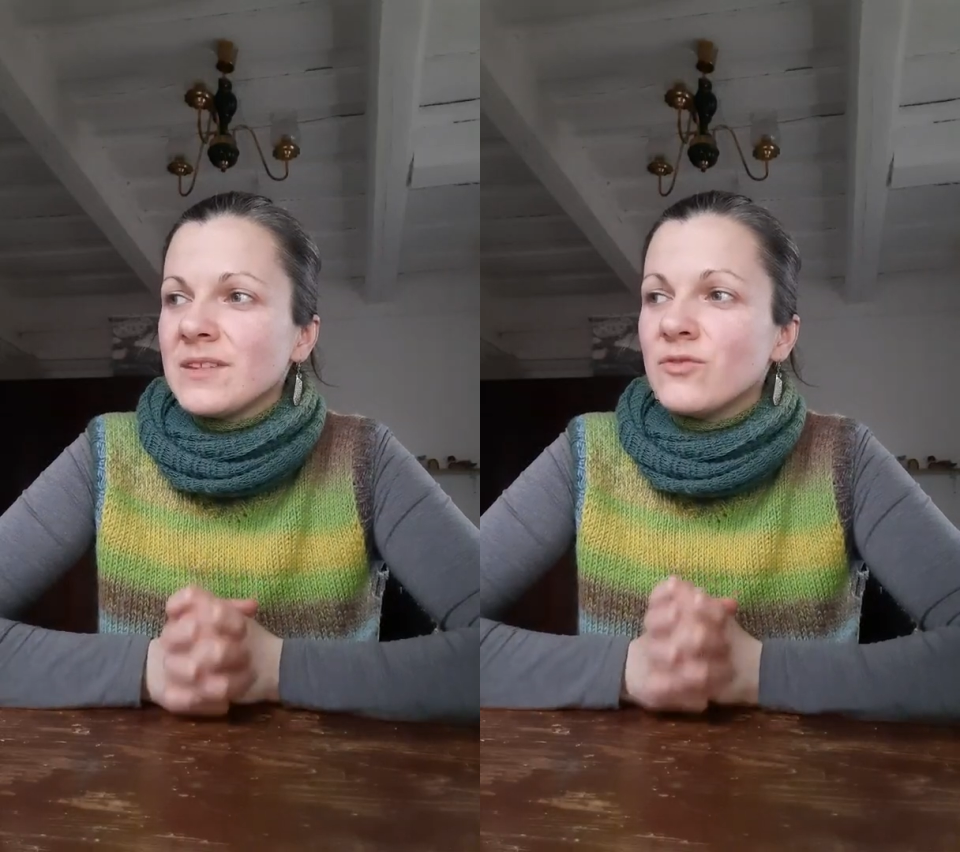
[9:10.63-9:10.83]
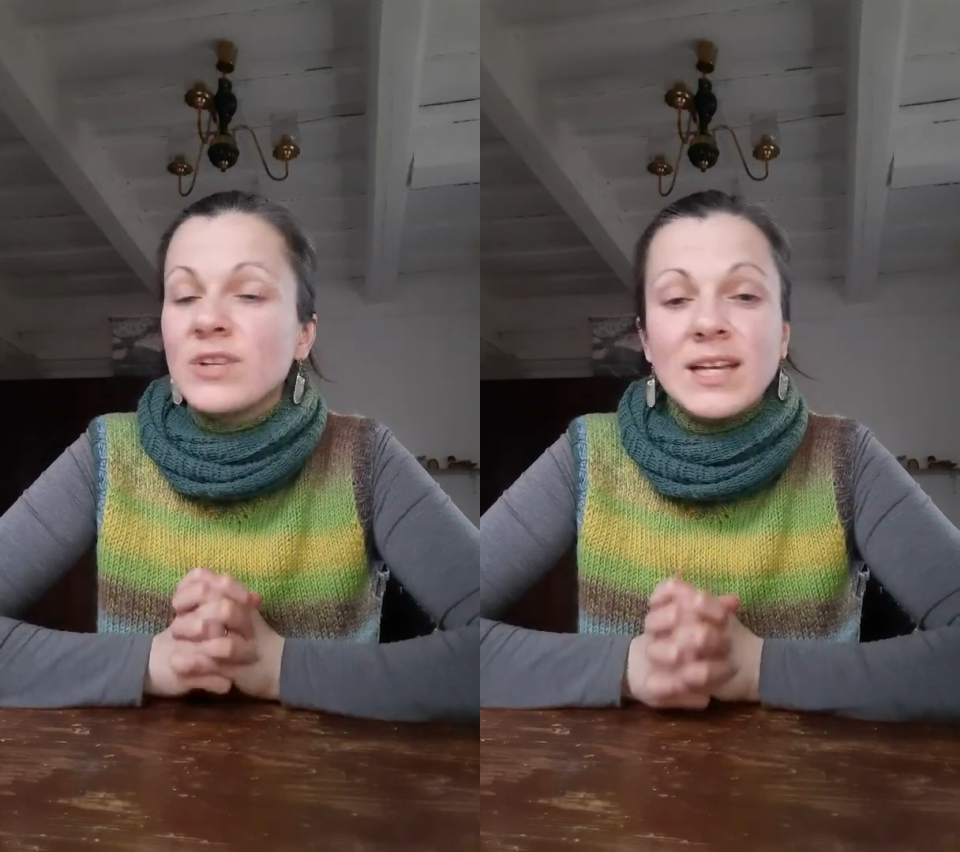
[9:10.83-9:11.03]

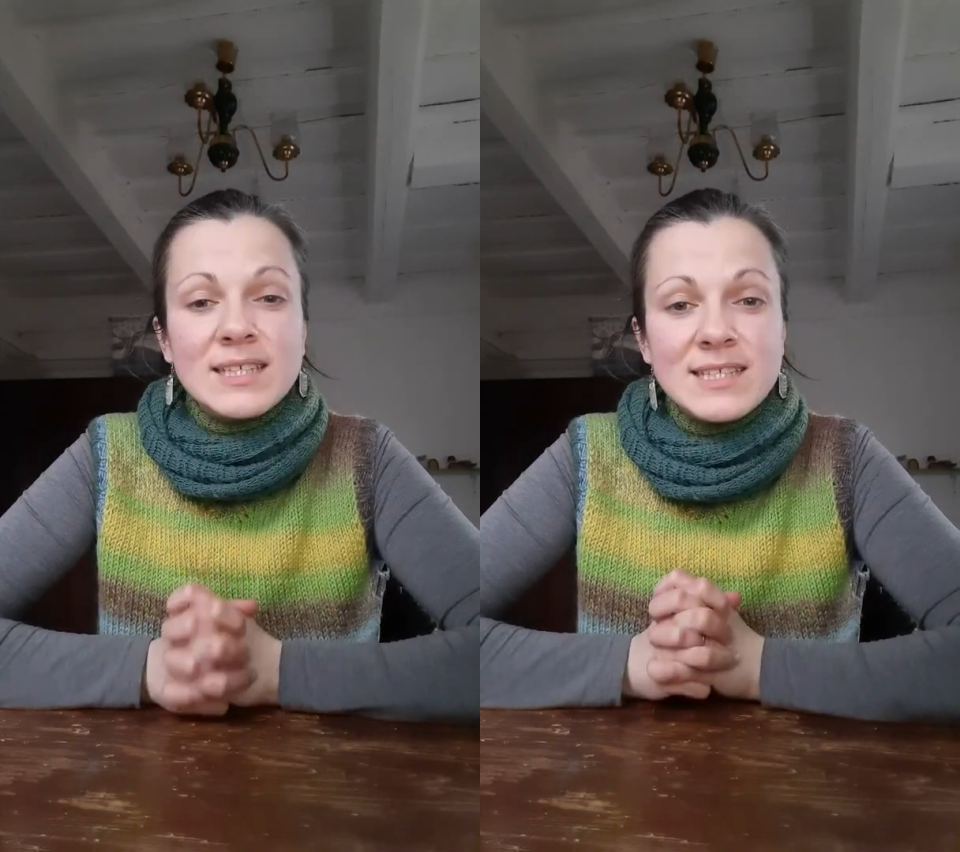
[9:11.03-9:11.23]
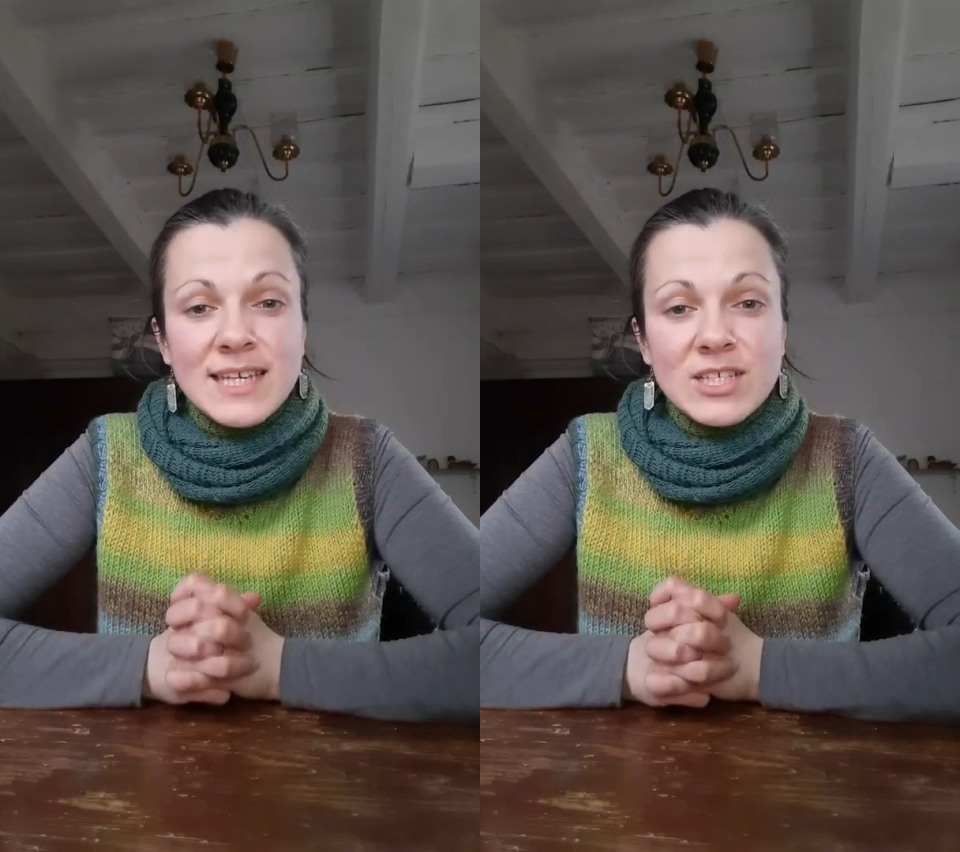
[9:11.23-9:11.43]

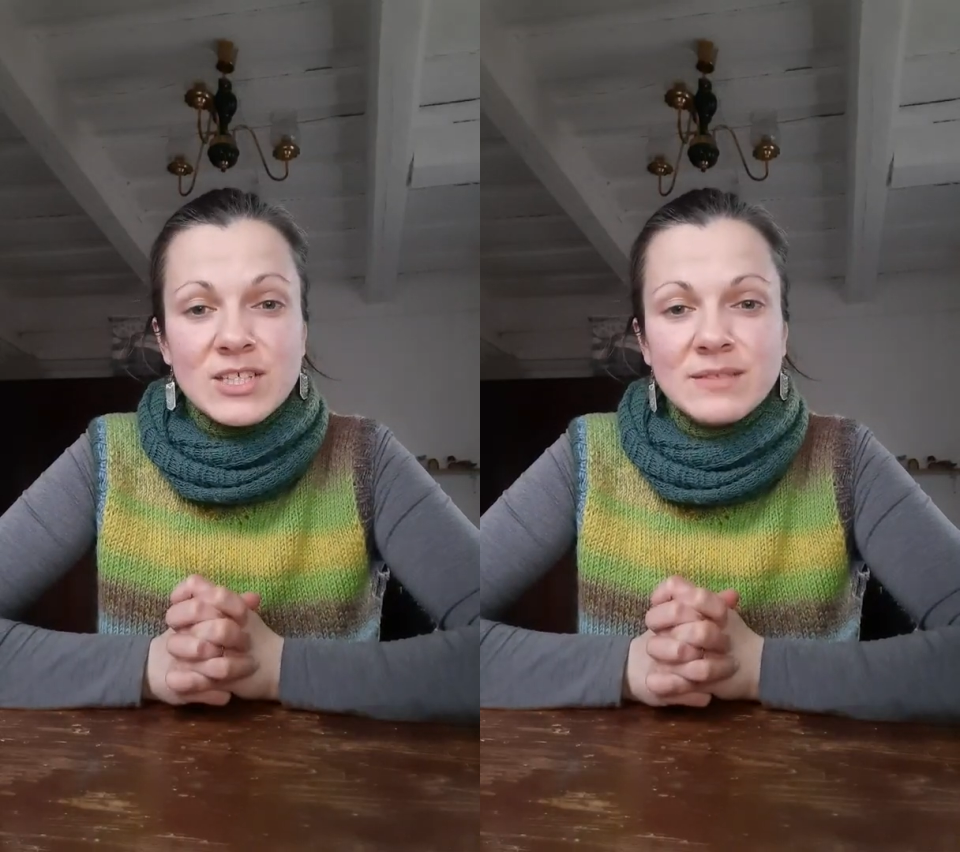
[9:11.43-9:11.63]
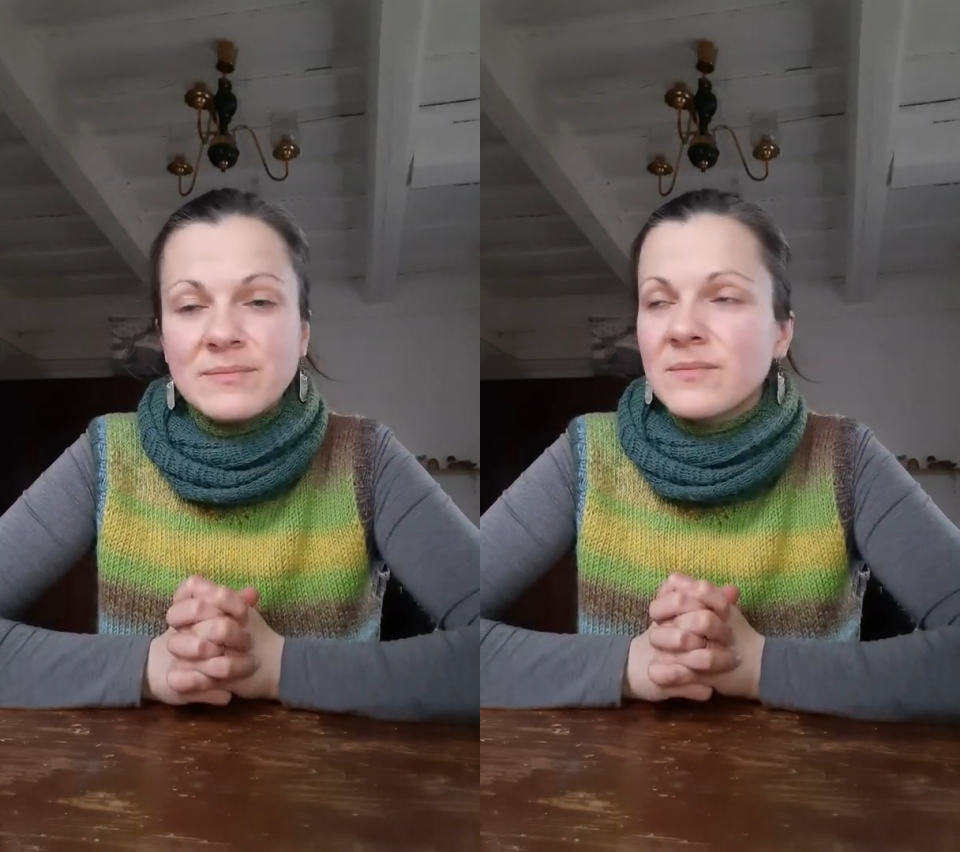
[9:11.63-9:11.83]

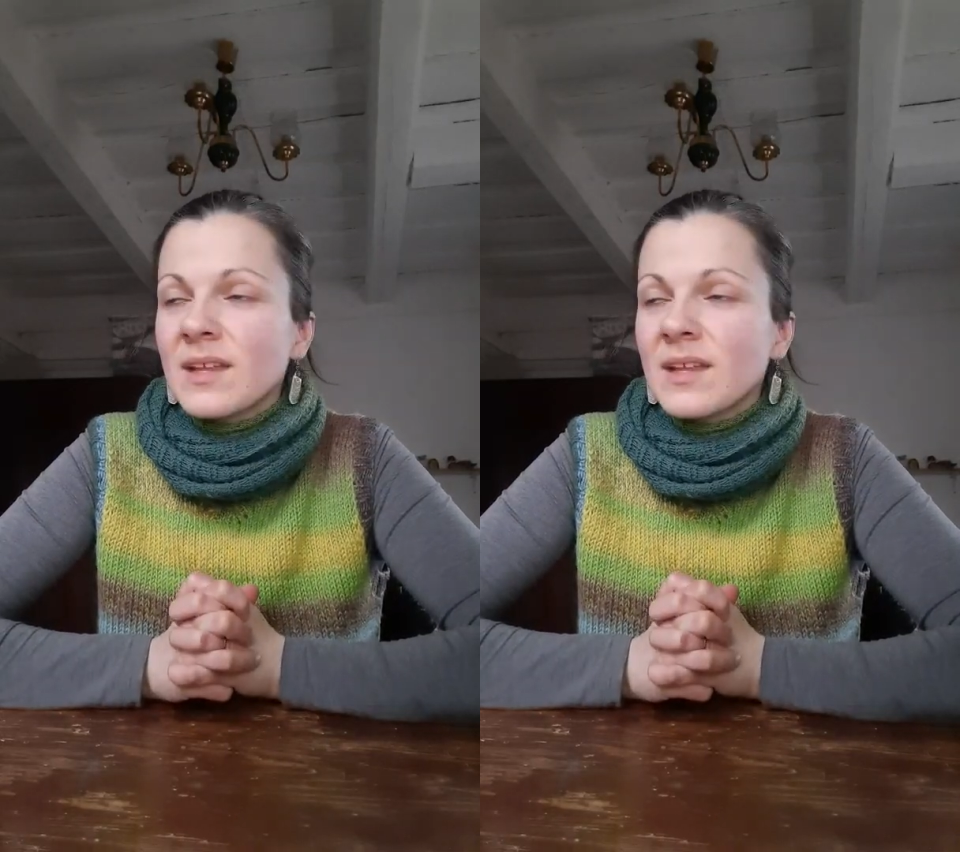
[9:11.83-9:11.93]
realization.